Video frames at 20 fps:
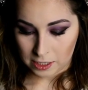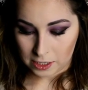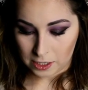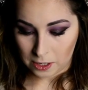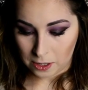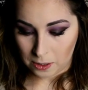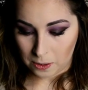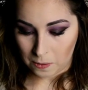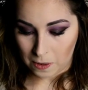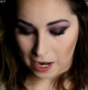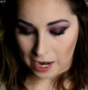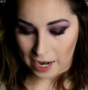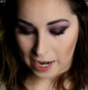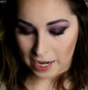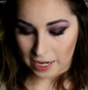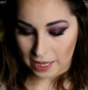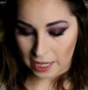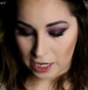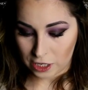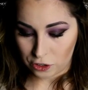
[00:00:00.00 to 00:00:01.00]
So
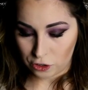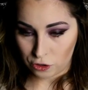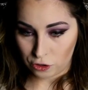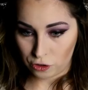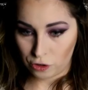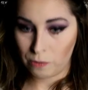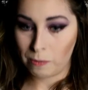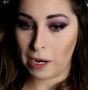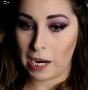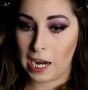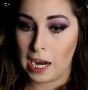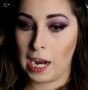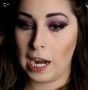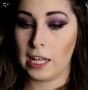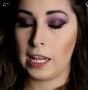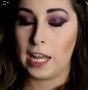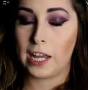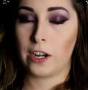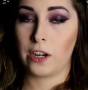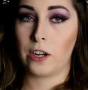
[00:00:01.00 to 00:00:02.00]
I like to do my
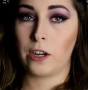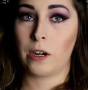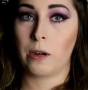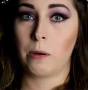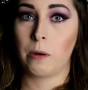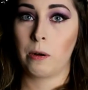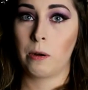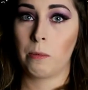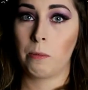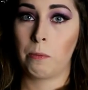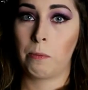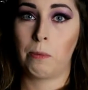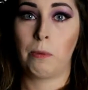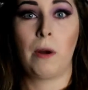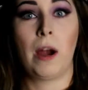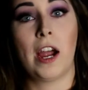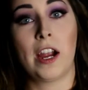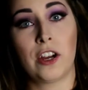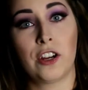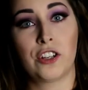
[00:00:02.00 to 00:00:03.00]
highlighter
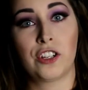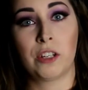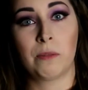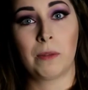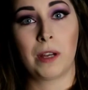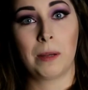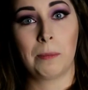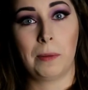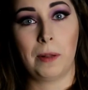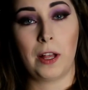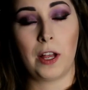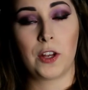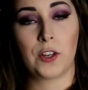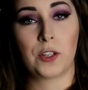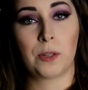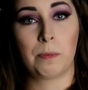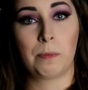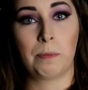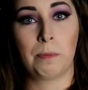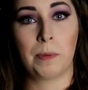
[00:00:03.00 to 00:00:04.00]
prior to my
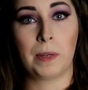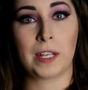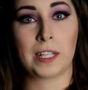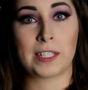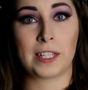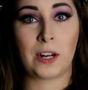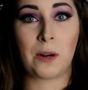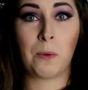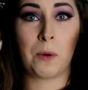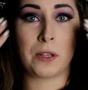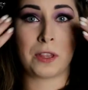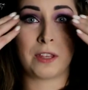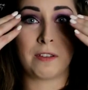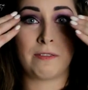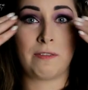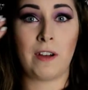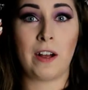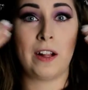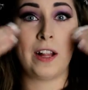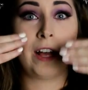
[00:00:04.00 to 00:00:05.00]
blush because I don't want the
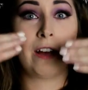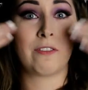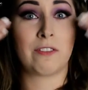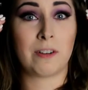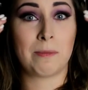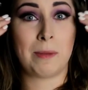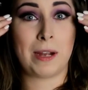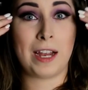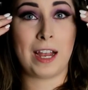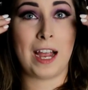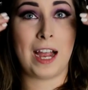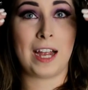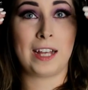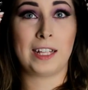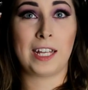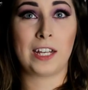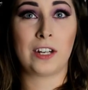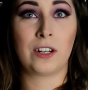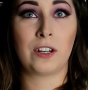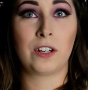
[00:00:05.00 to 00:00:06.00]
fallout from my
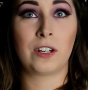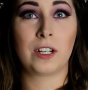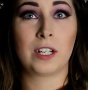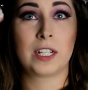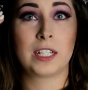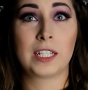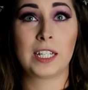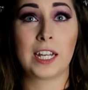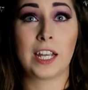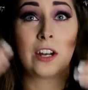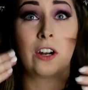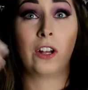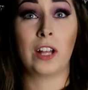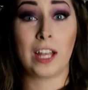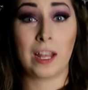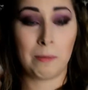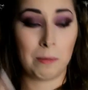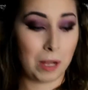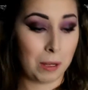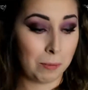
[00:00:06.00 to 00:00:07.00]
highlighter to get all
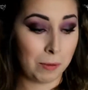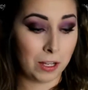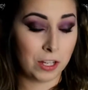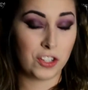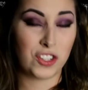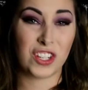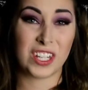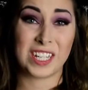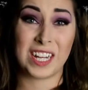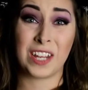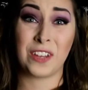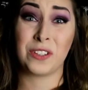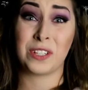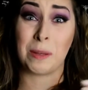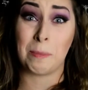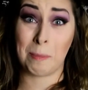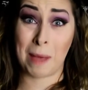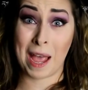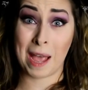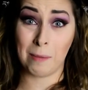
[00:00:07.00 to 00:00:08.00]
in my blush. So I use
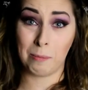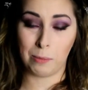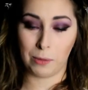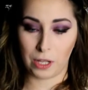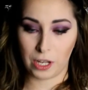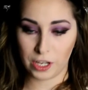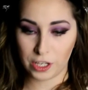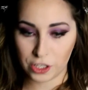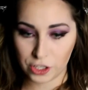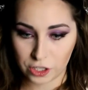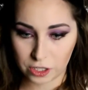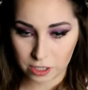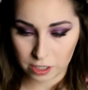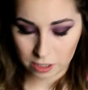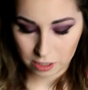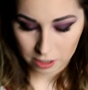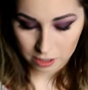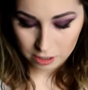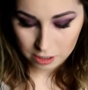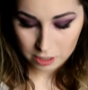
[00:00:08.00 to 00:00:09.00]
a matte blush.
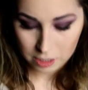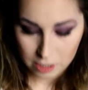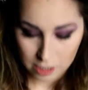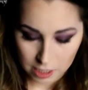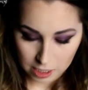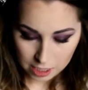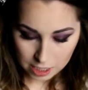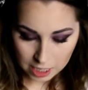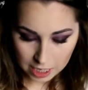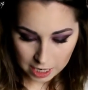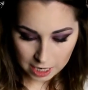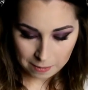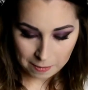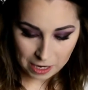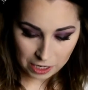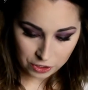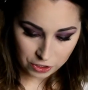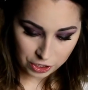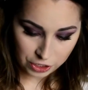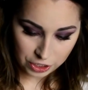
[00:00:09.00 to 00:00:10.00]
And I'm
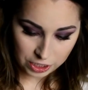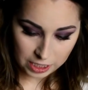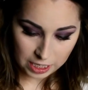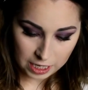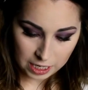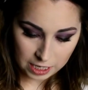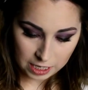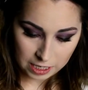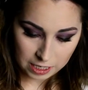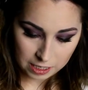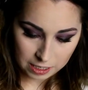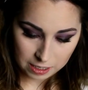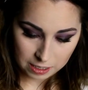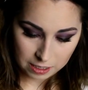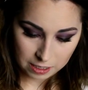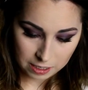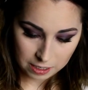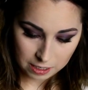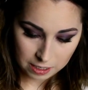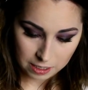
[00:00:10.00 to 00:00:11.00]
actually just gonna,
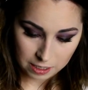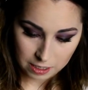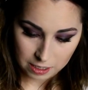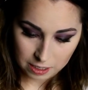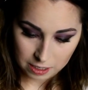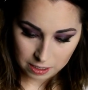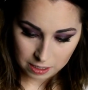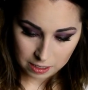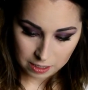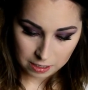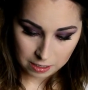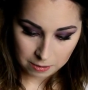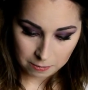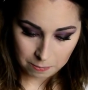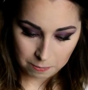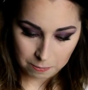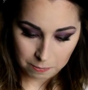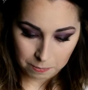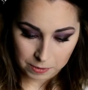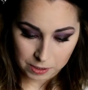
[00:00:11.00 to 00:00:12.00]

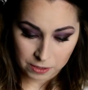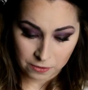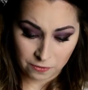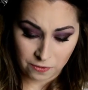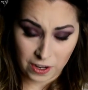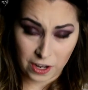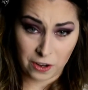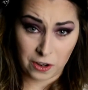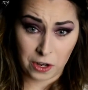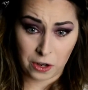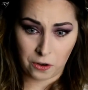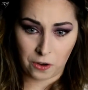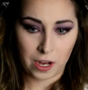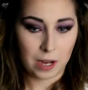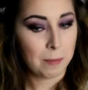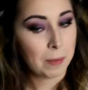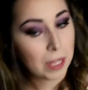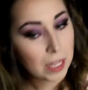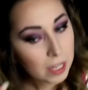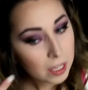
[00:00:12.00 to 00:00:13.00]
it's very
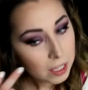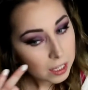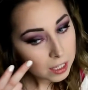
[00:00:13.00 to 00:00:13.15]
creamy.